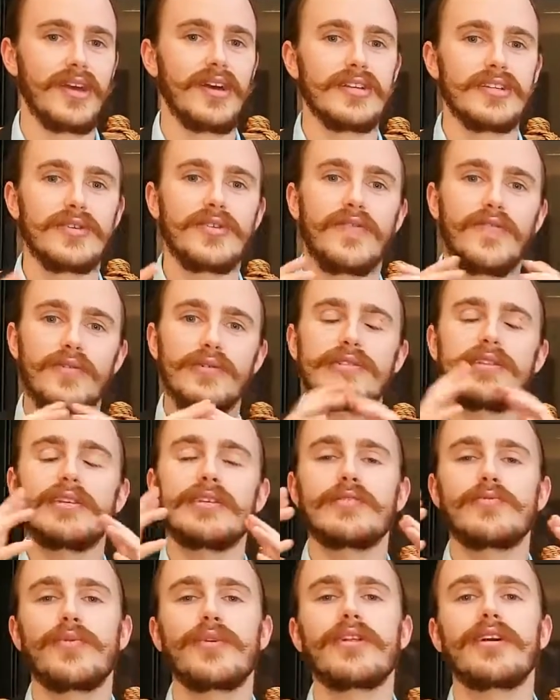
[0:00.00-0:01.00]
So the first thing
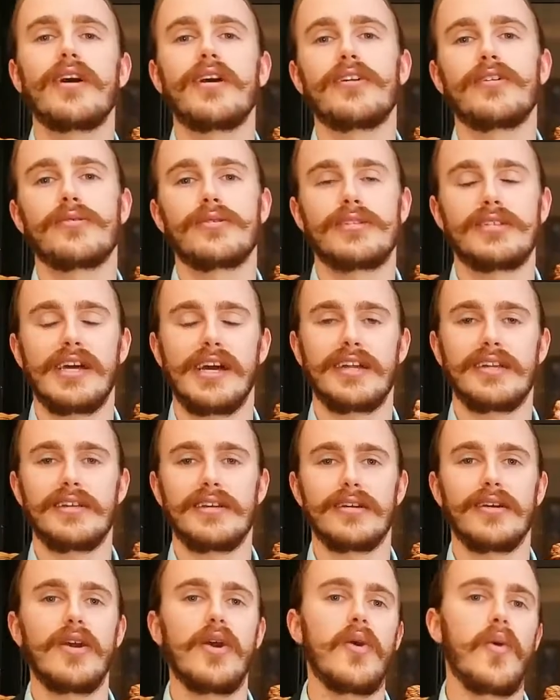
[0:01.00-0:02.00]
is really
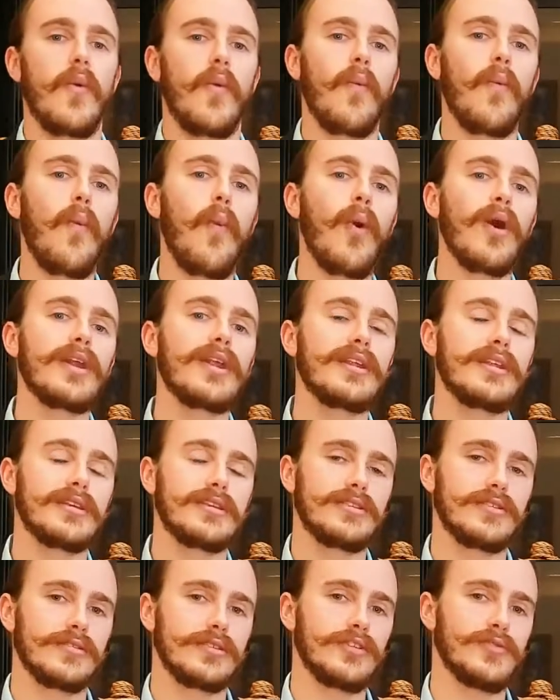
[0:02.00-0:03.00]
understanding what it
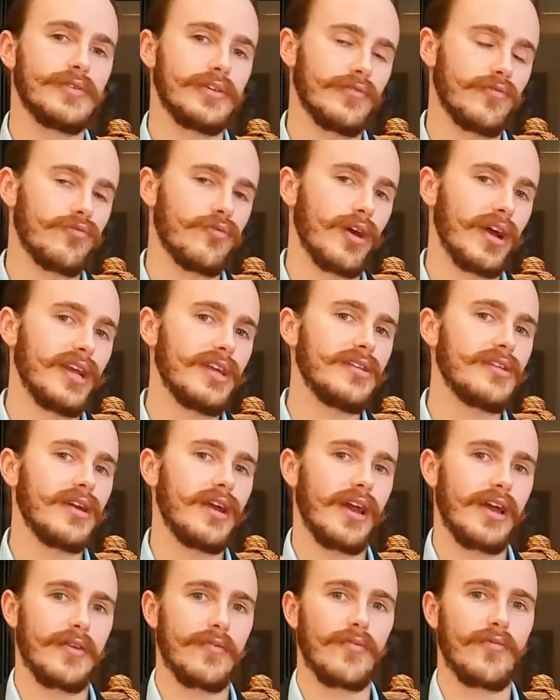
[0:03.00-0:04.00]
is you're doing right
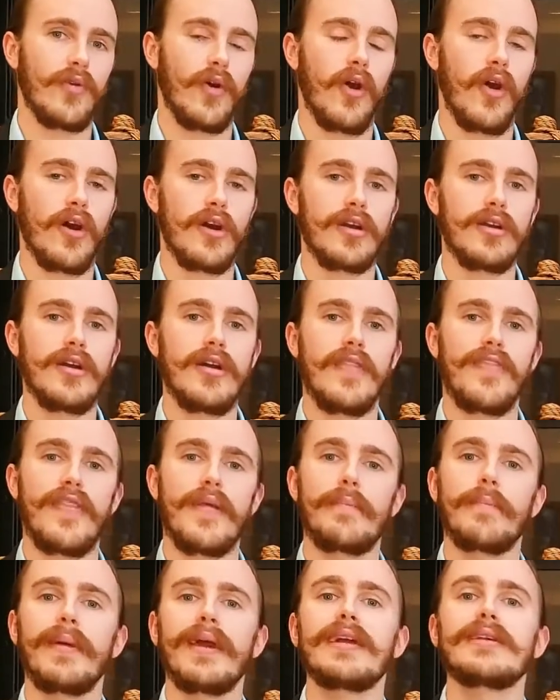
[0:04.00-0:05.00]
and wrong
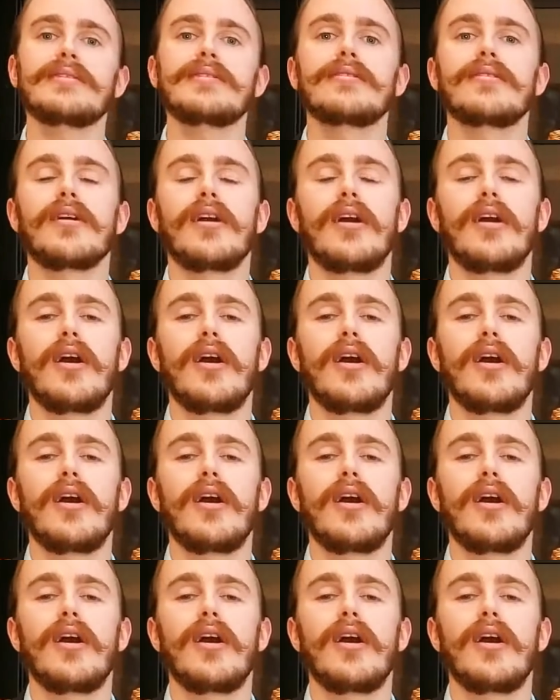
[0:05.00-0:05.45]
that makes it